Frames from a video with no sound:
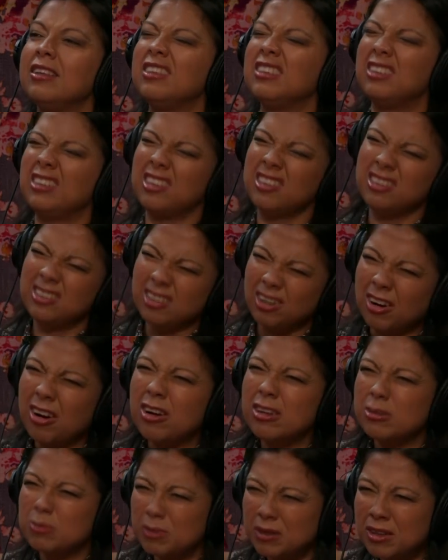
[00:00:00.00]
Does your
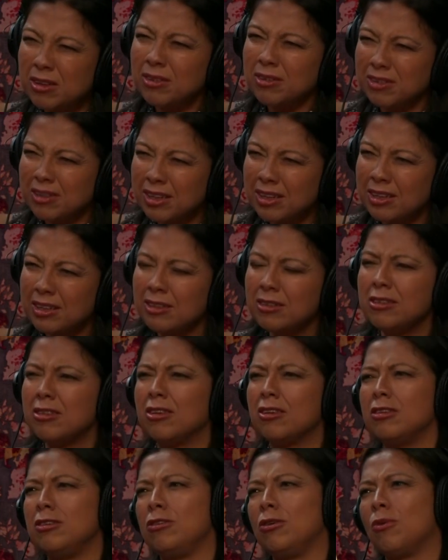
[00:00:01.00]
husband do this?
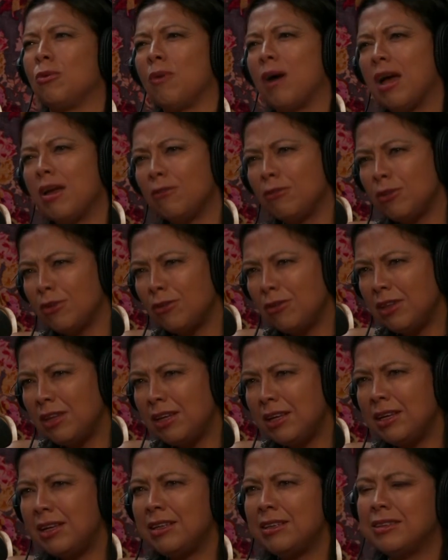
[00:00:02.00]
Does your wife do
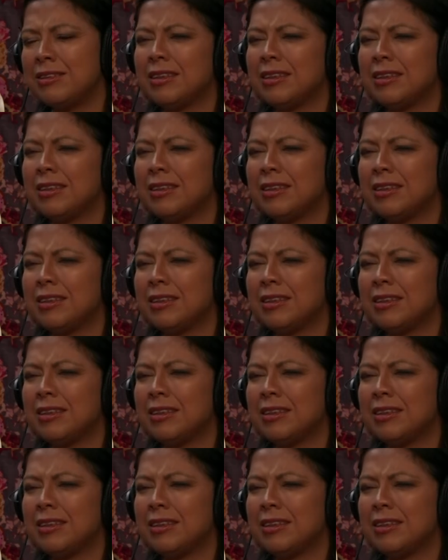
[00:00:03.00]
this?